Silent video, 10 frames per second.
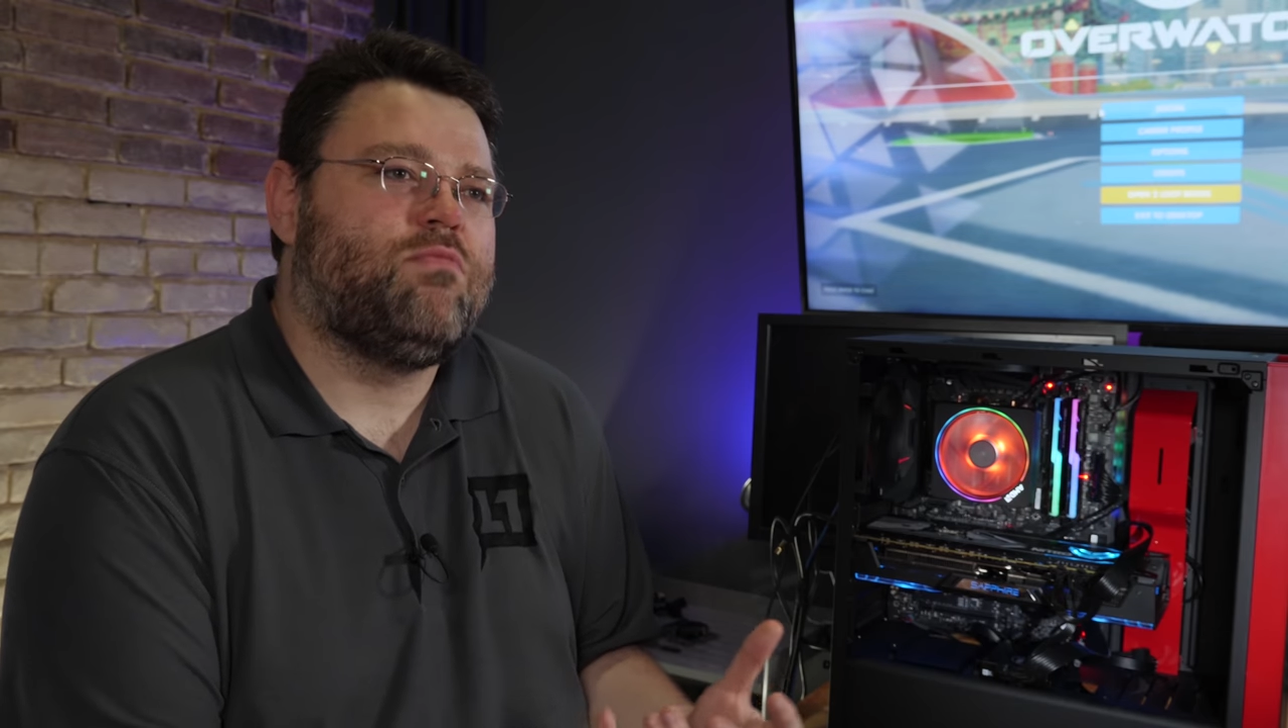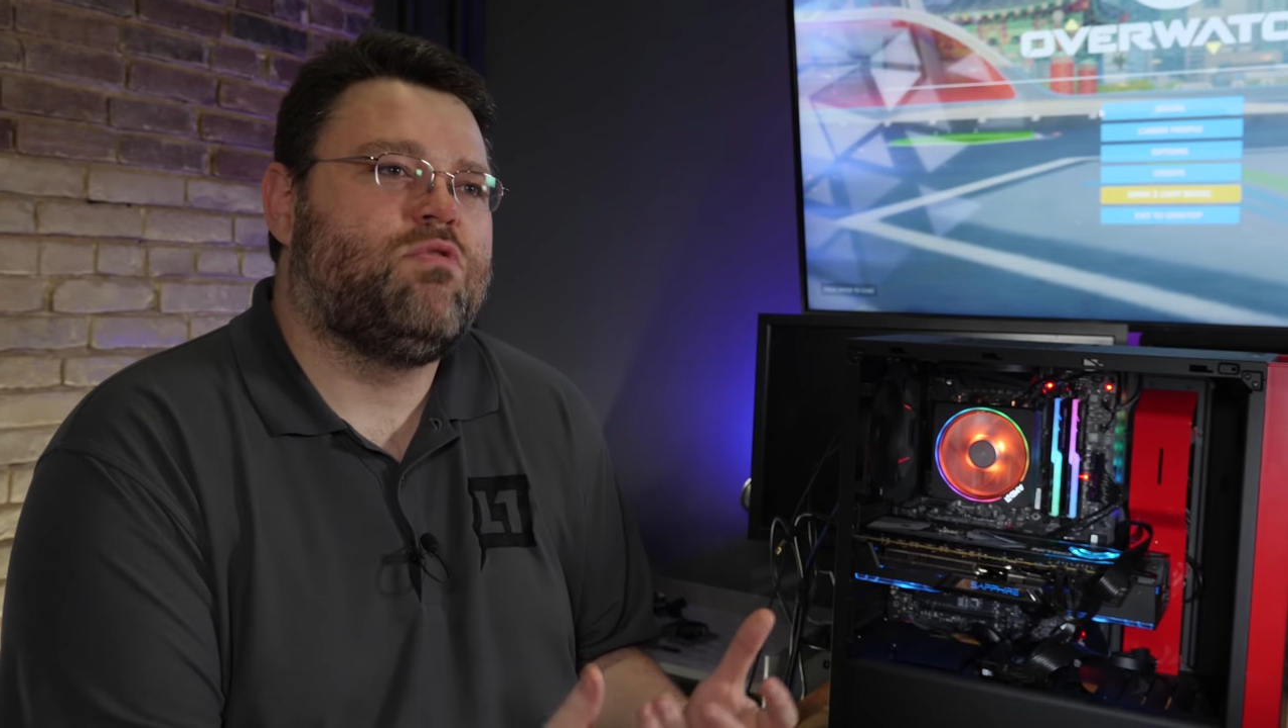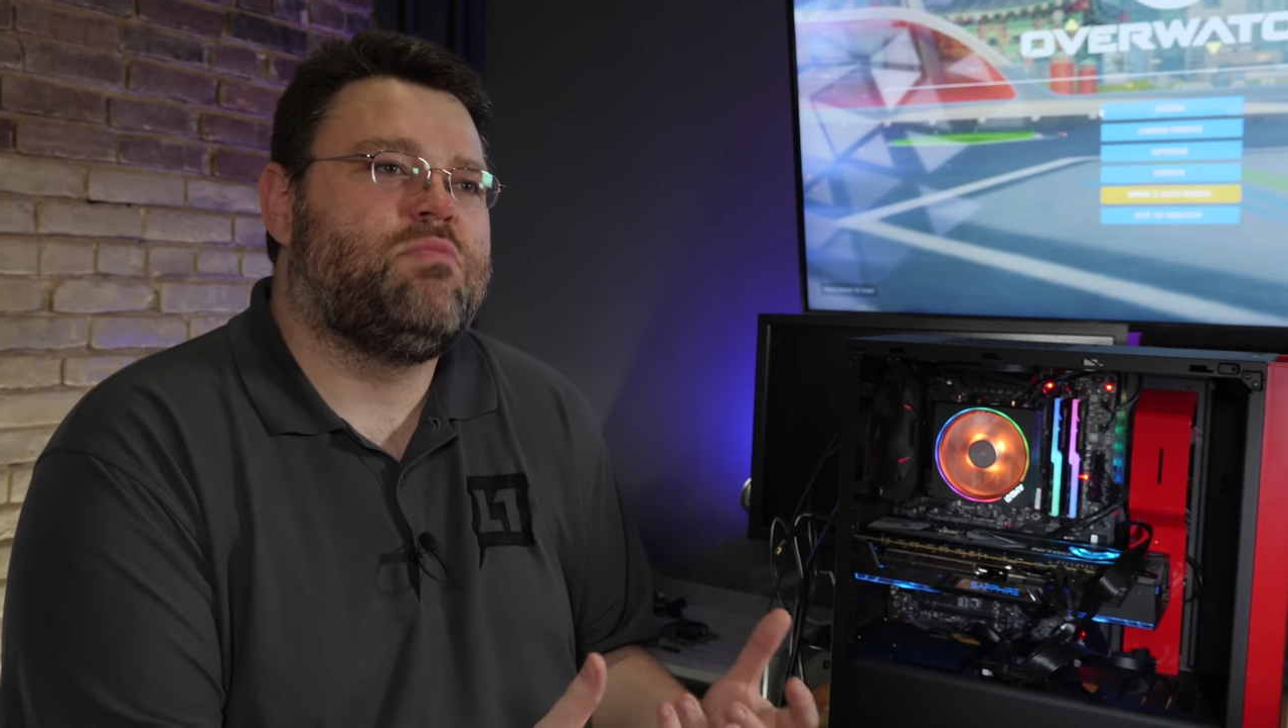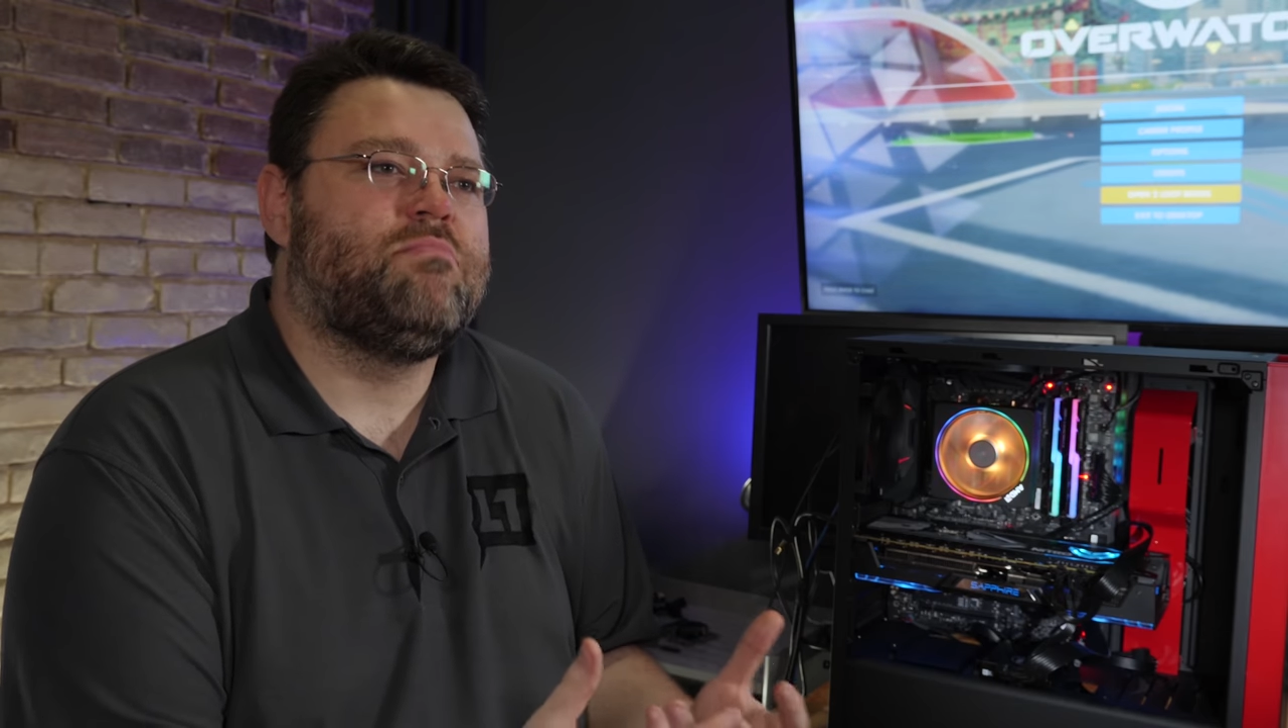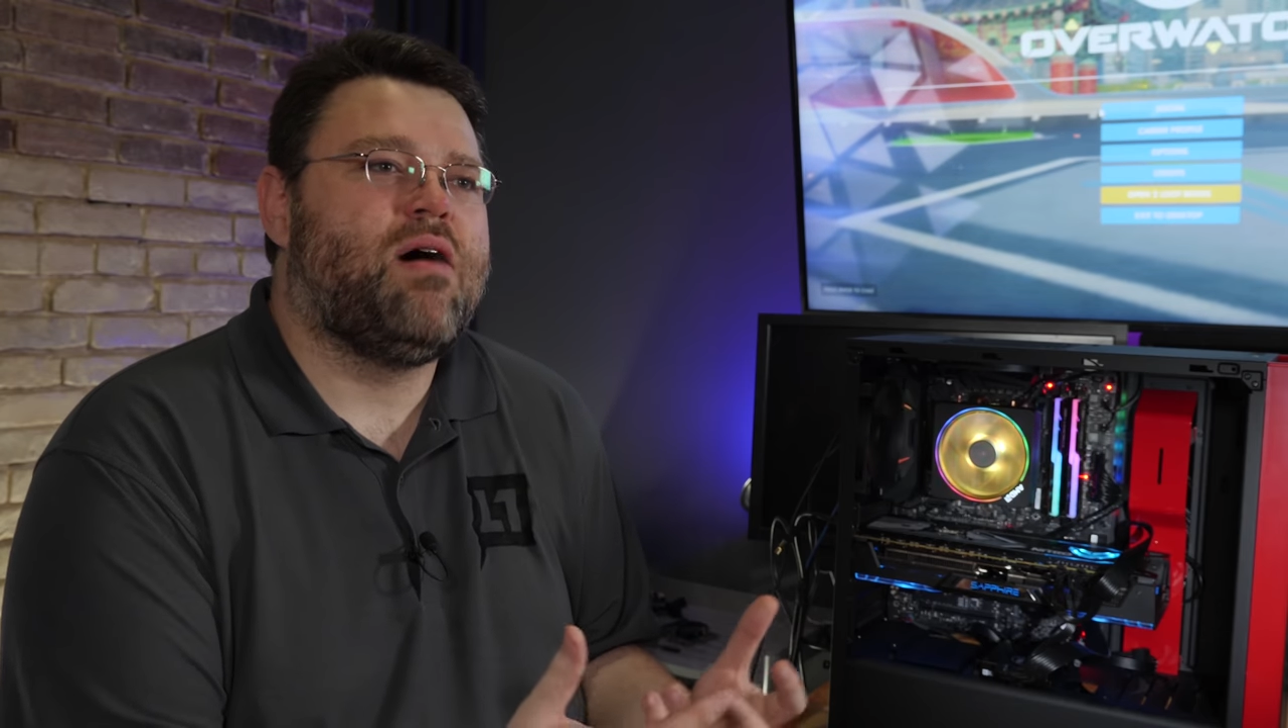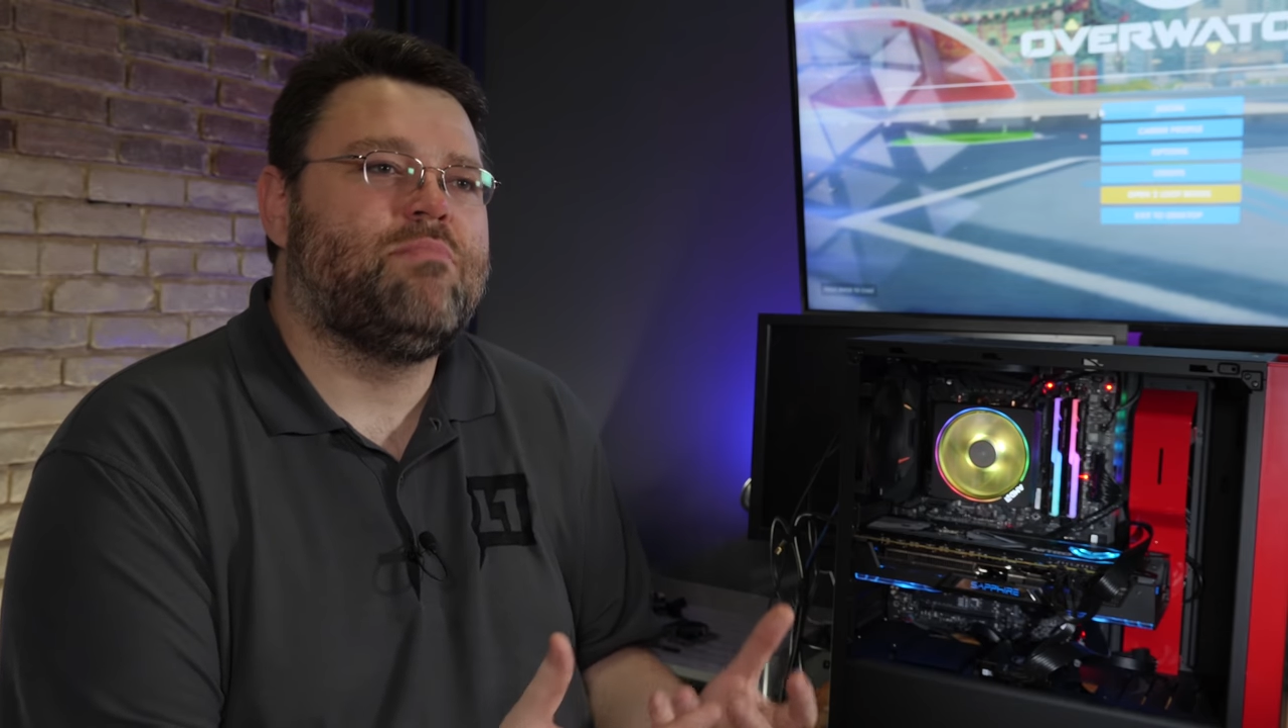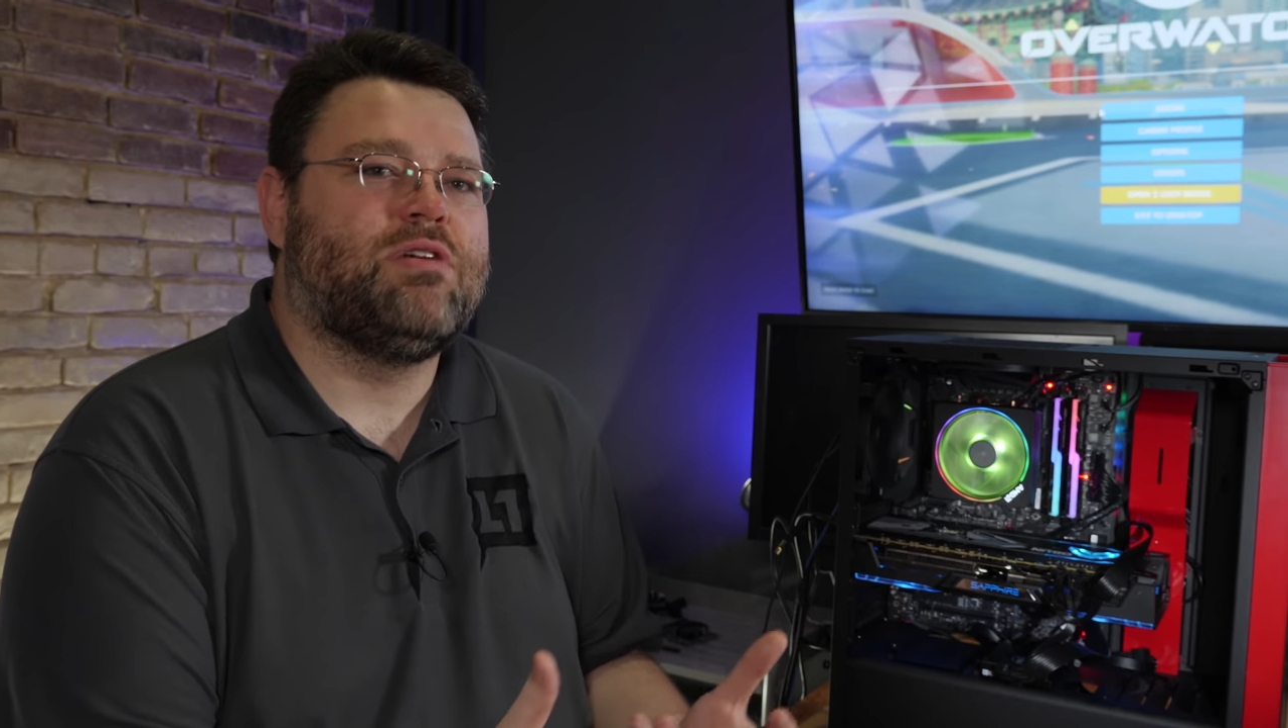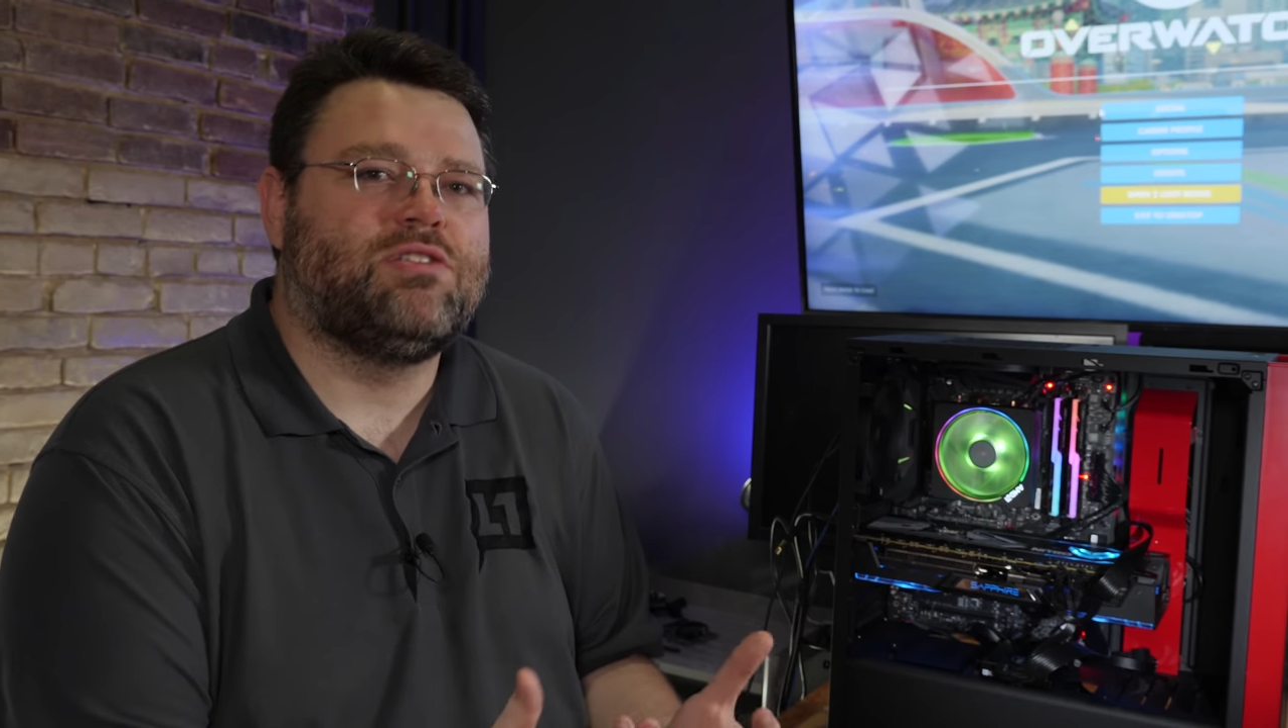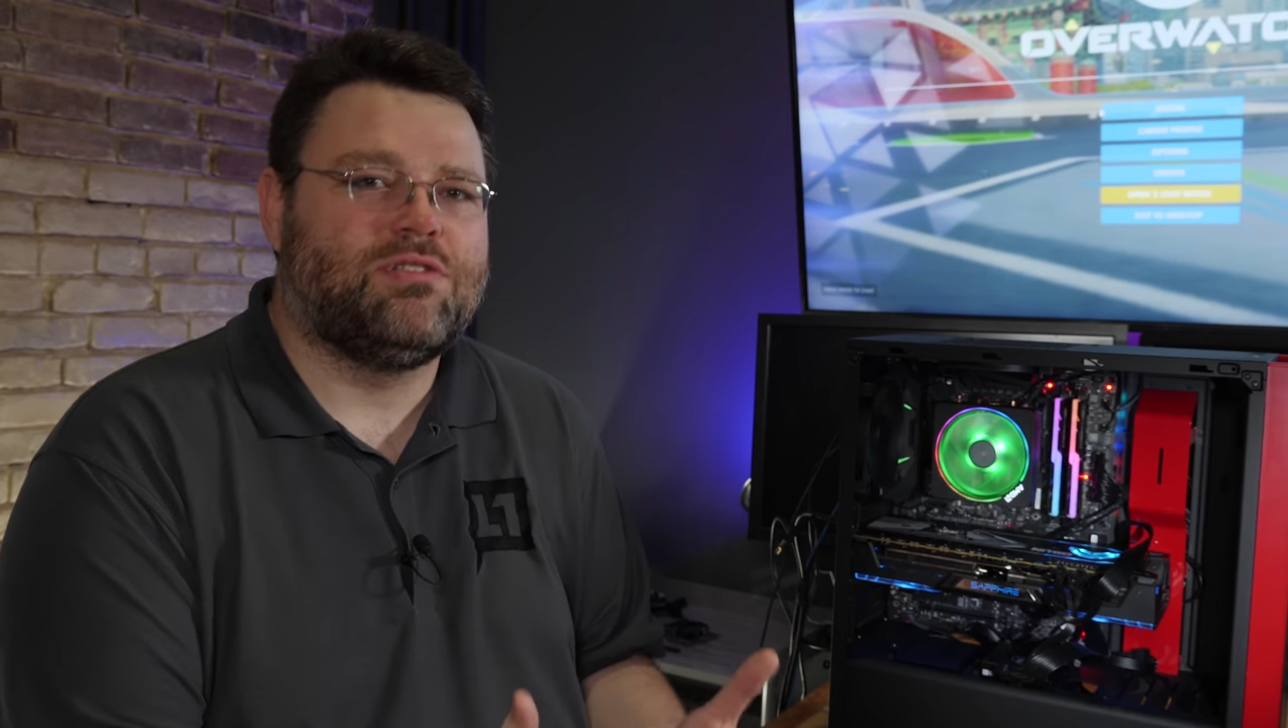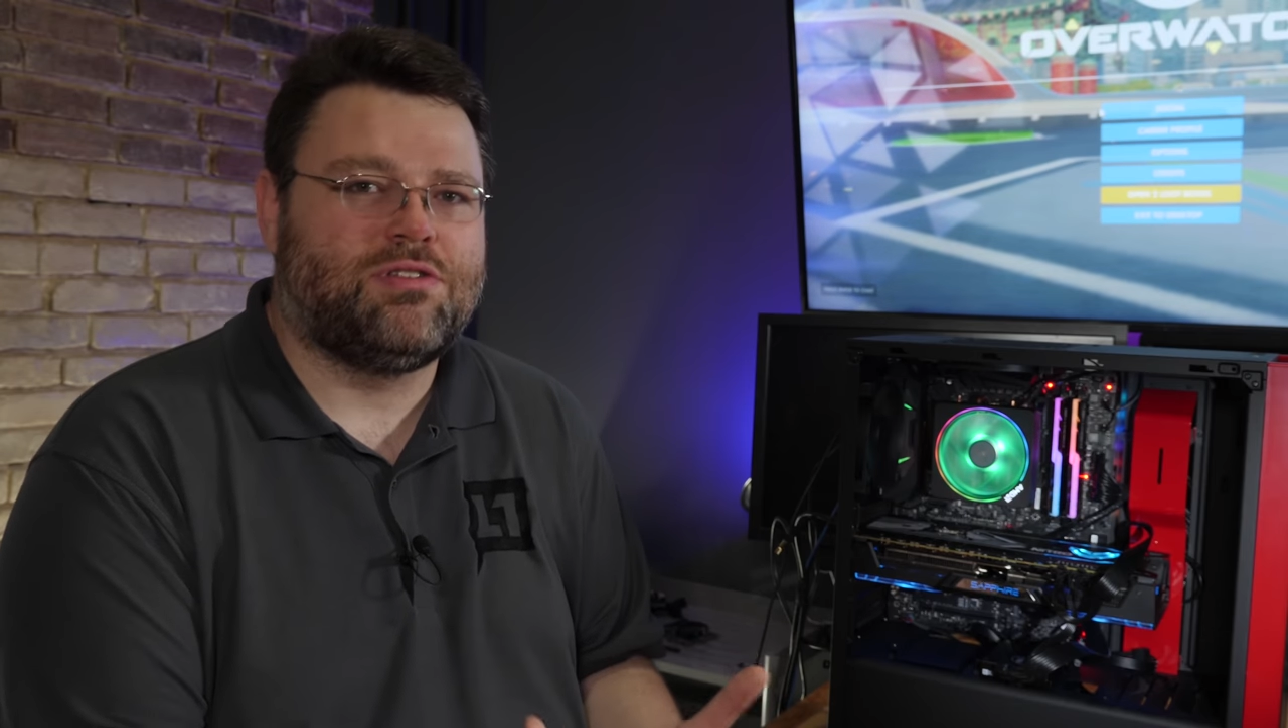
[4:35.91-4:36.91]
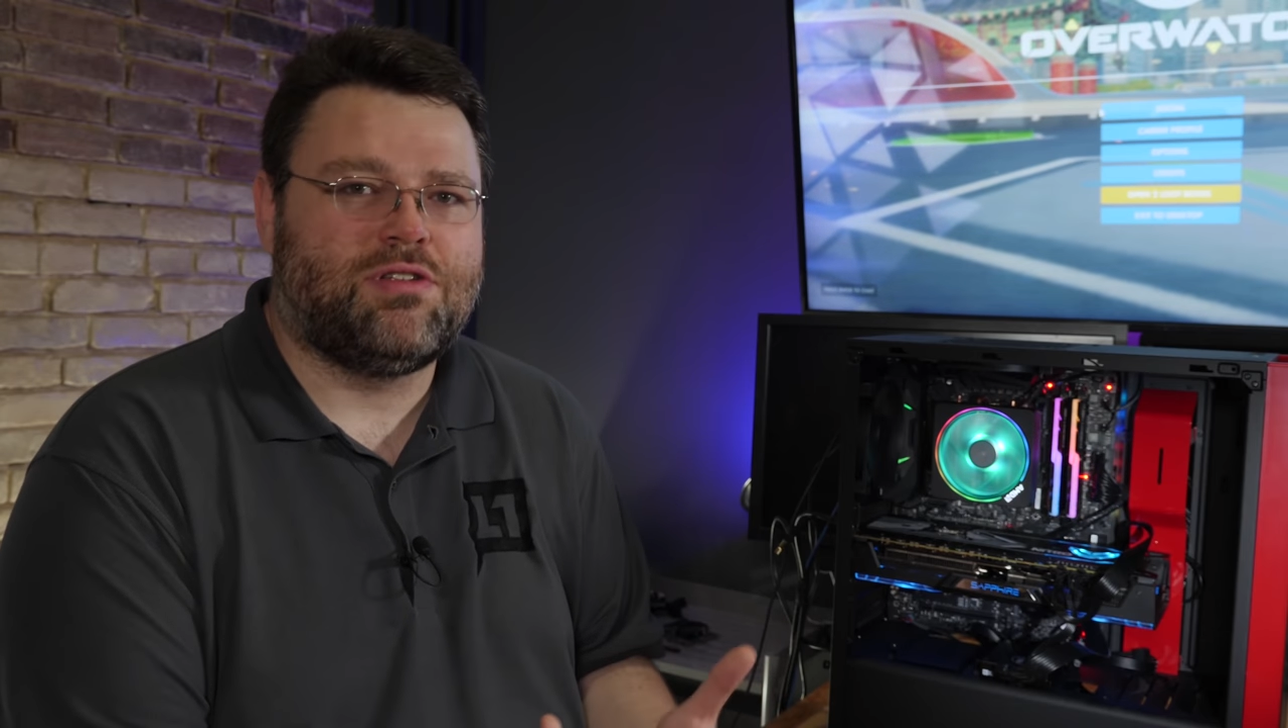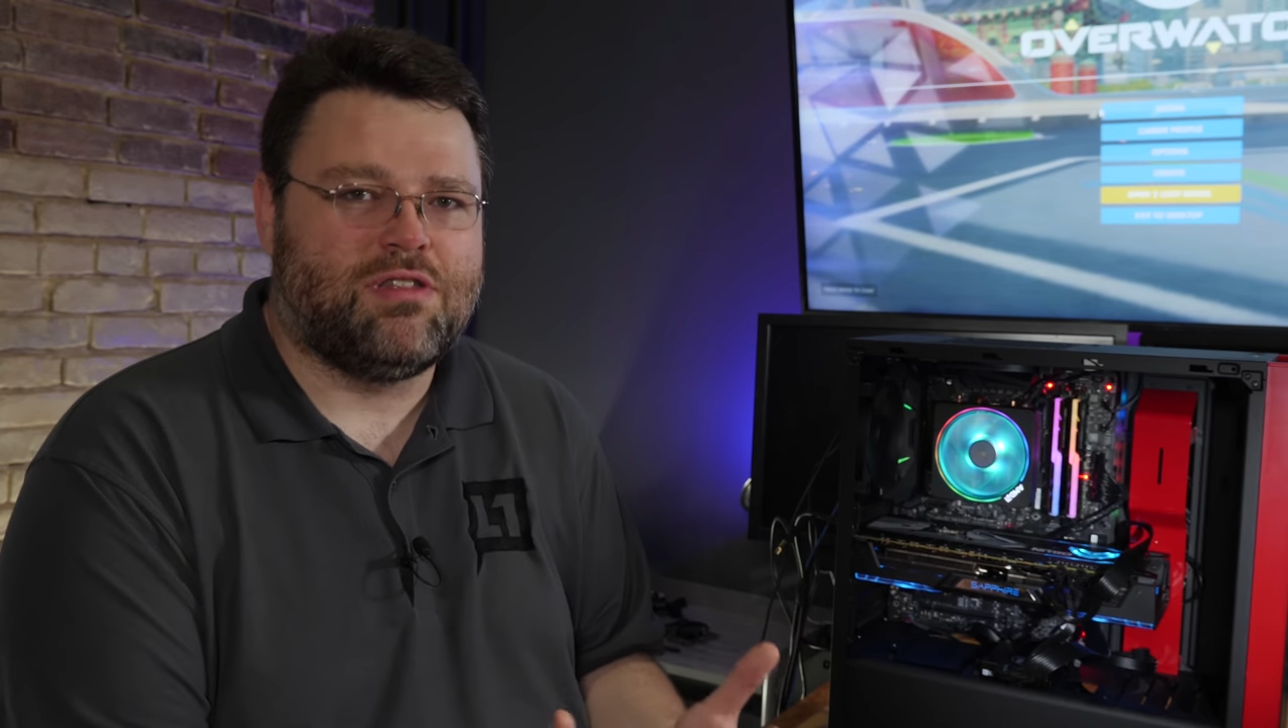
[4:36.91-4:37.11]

would be my message